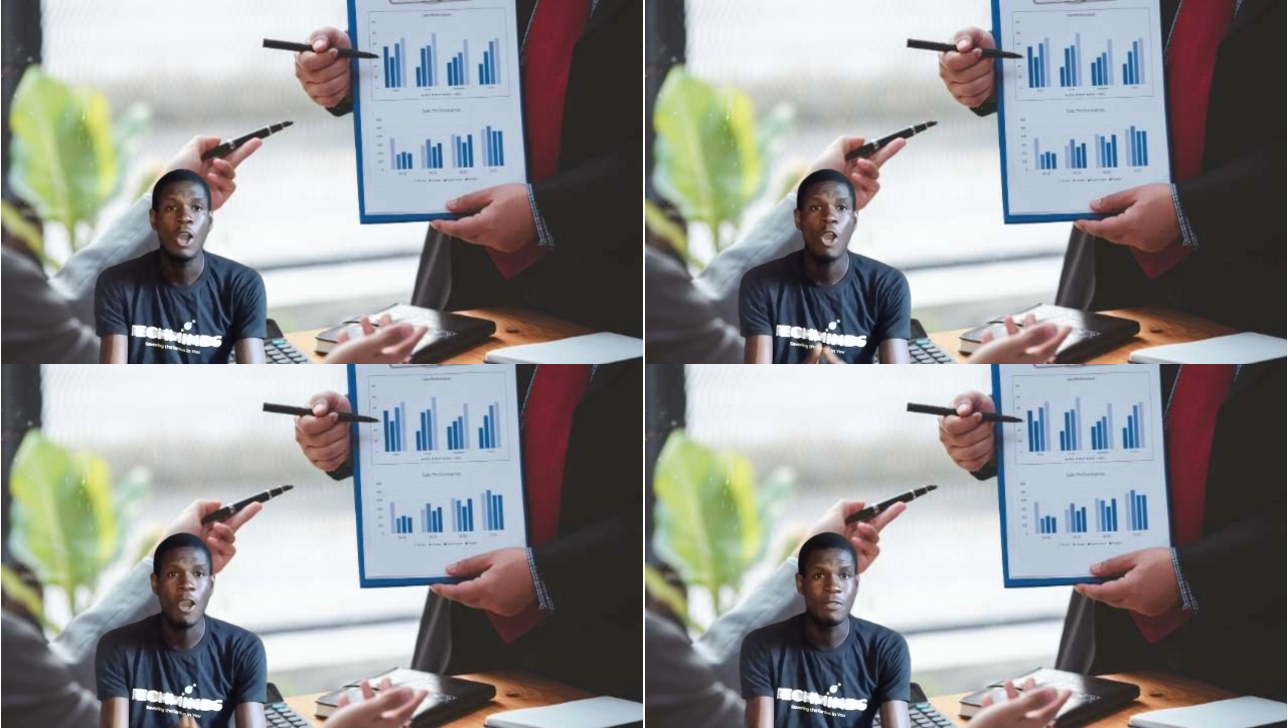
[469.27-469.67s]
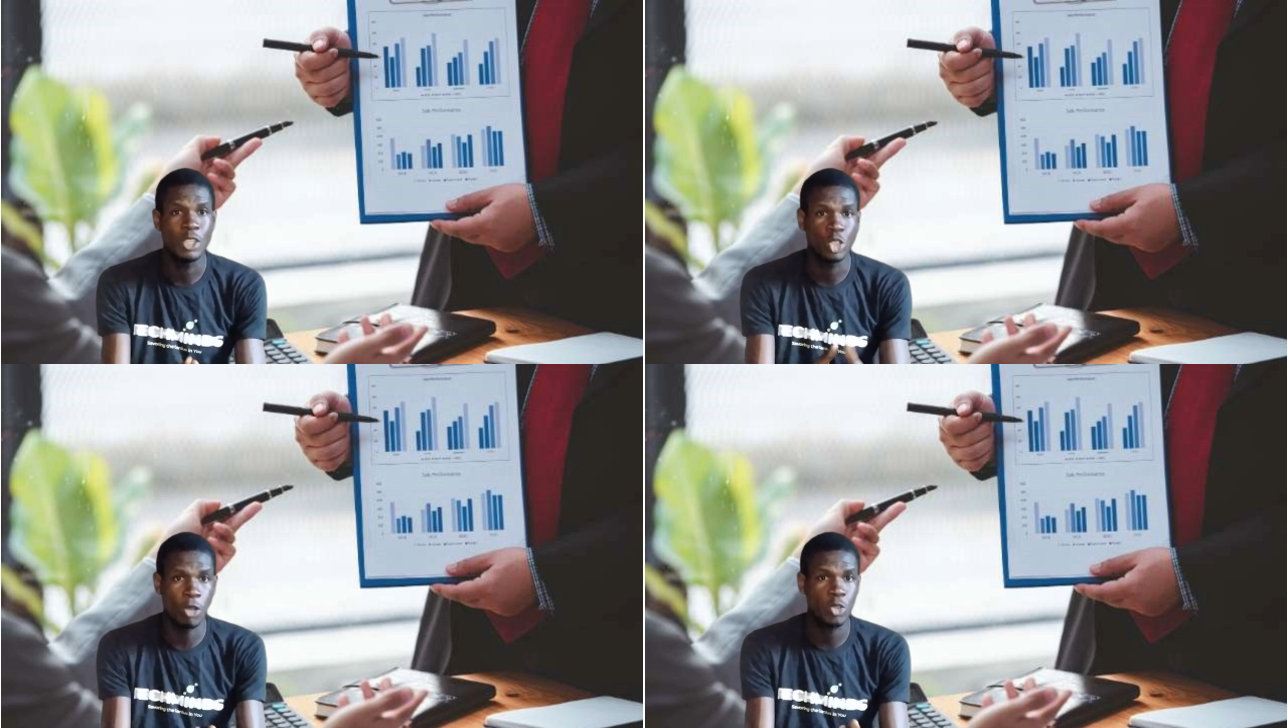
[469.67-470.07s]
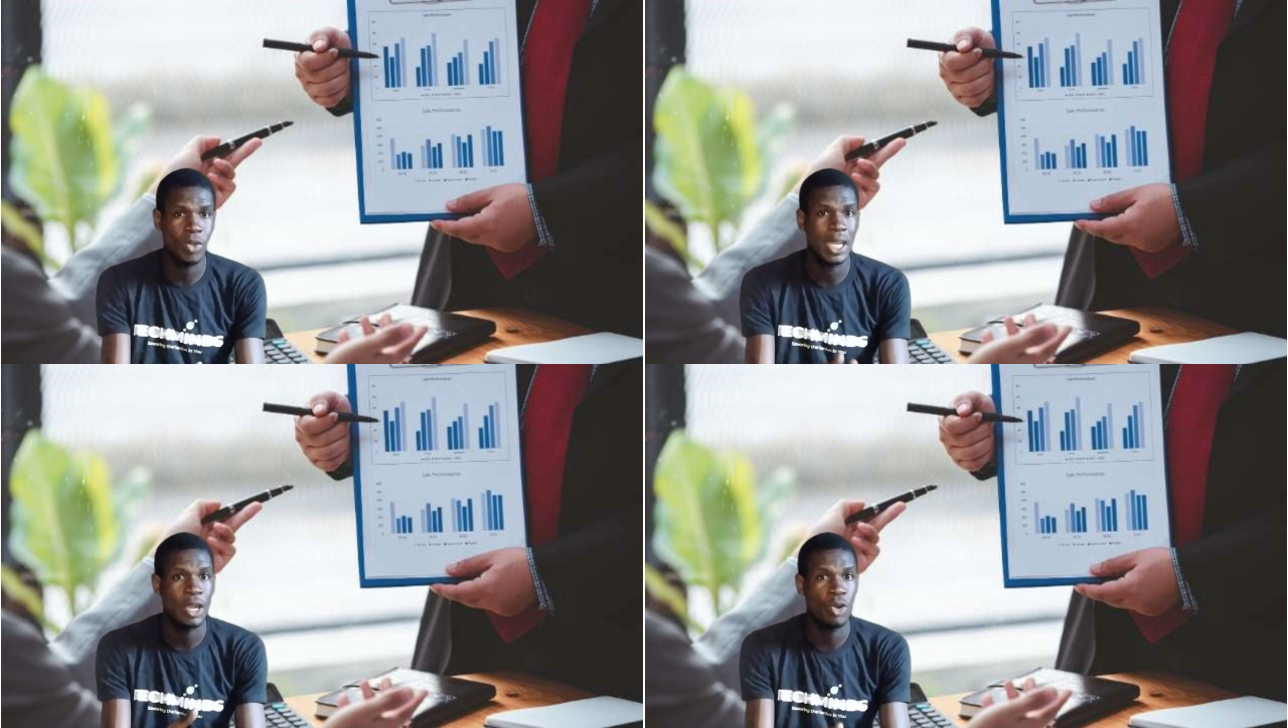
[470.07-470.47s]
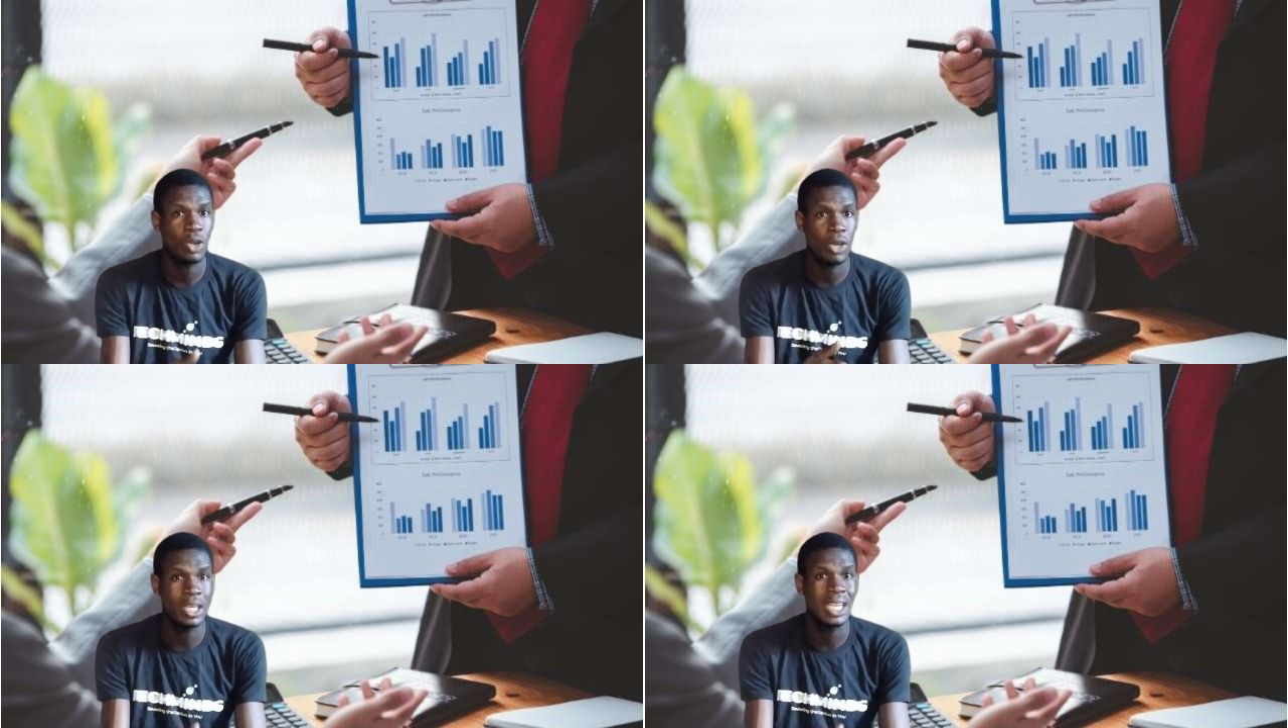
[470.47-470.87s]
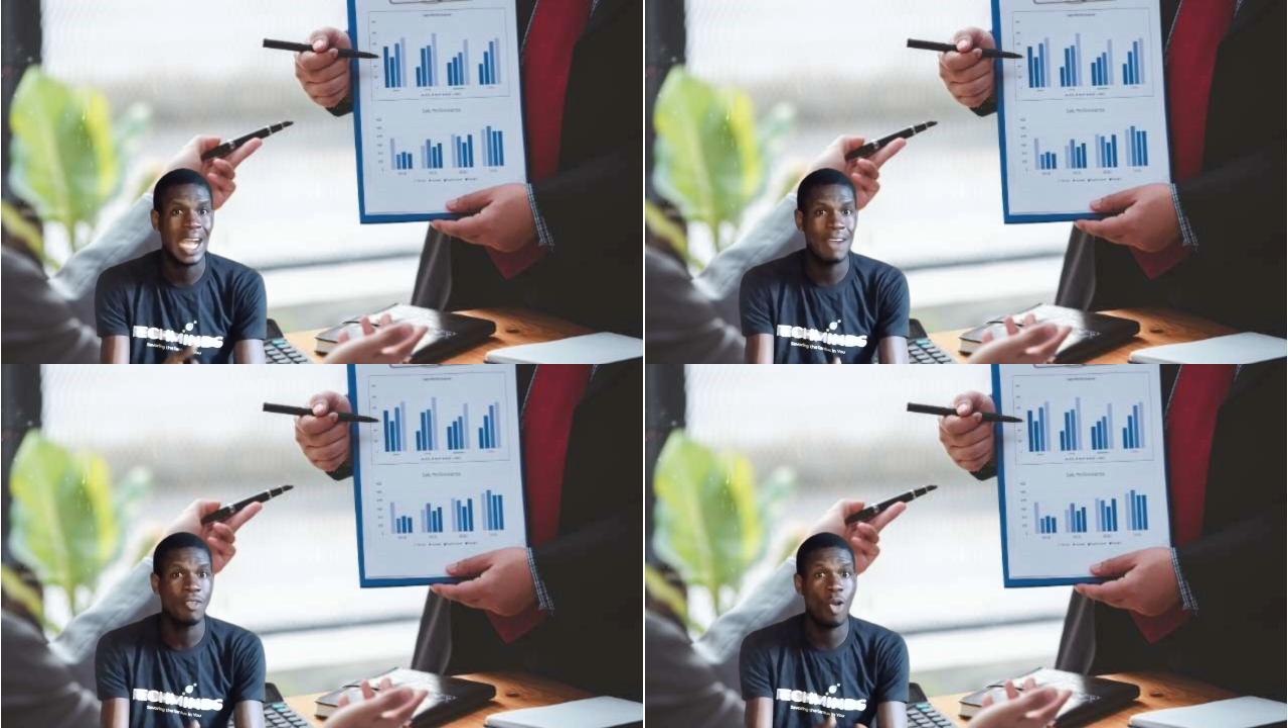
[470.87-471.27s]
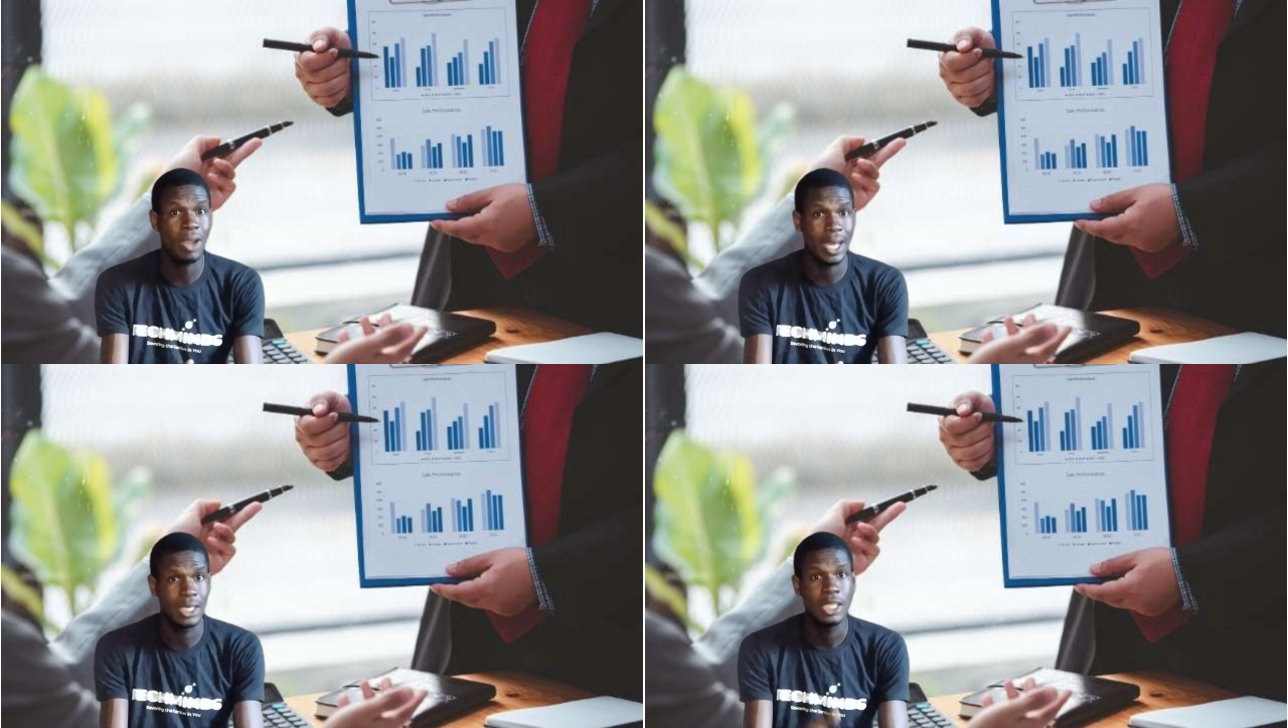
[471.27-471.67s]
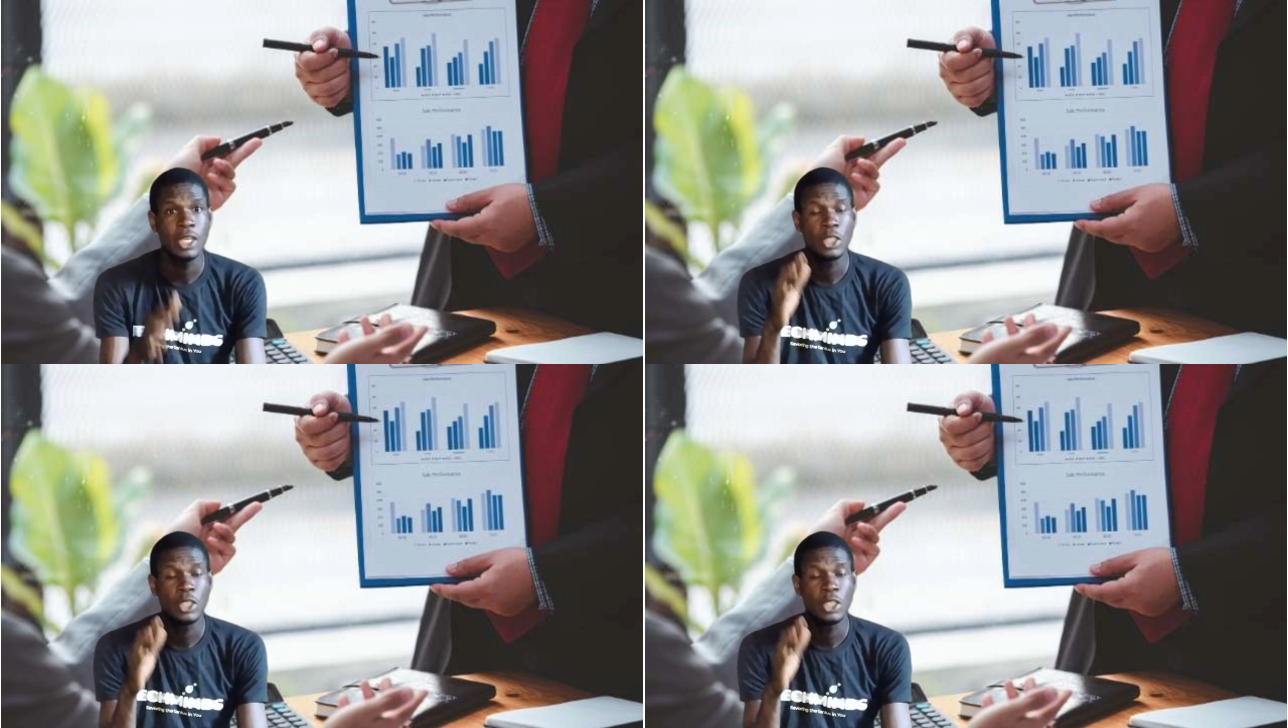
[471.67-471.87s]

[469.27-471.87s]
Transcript: of the software they currently have online.